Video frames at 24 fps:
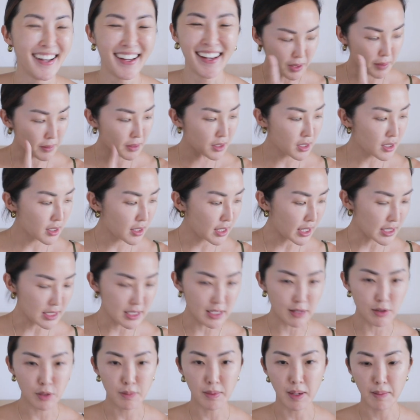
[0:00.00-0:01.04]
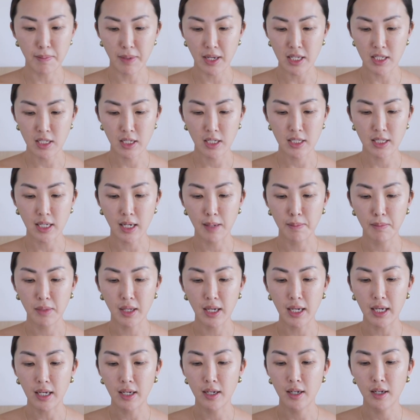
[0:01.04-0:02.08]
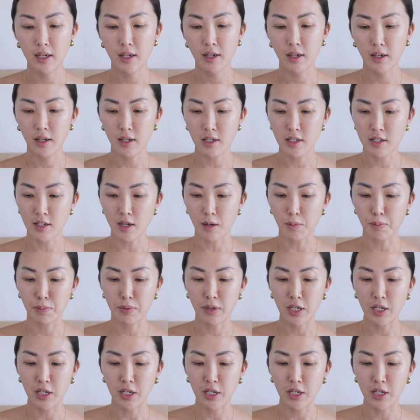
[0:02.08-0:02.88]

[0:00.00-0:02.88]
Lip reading: I'm gonna get started with my base because I'm like gonna start